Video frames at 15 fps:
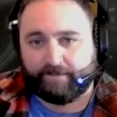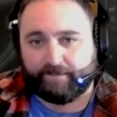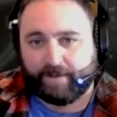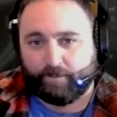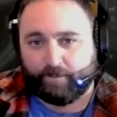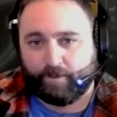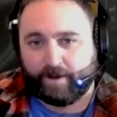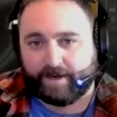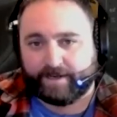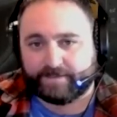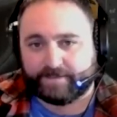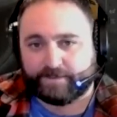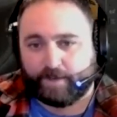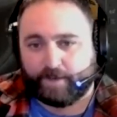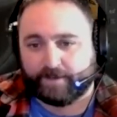I wanted a
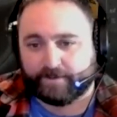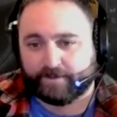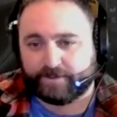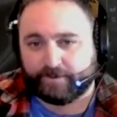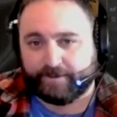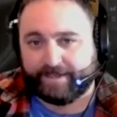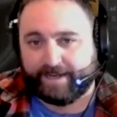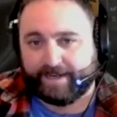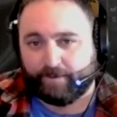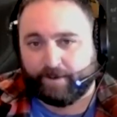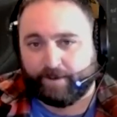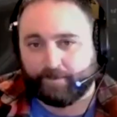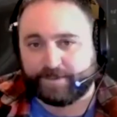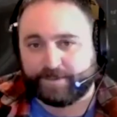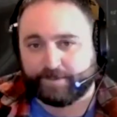smaller screen. I
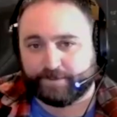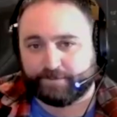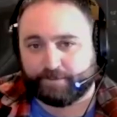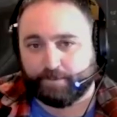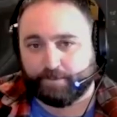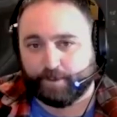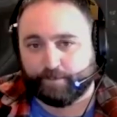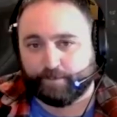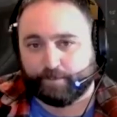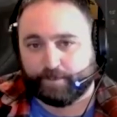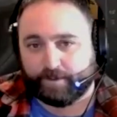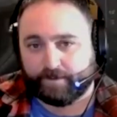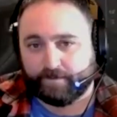wish it was removable.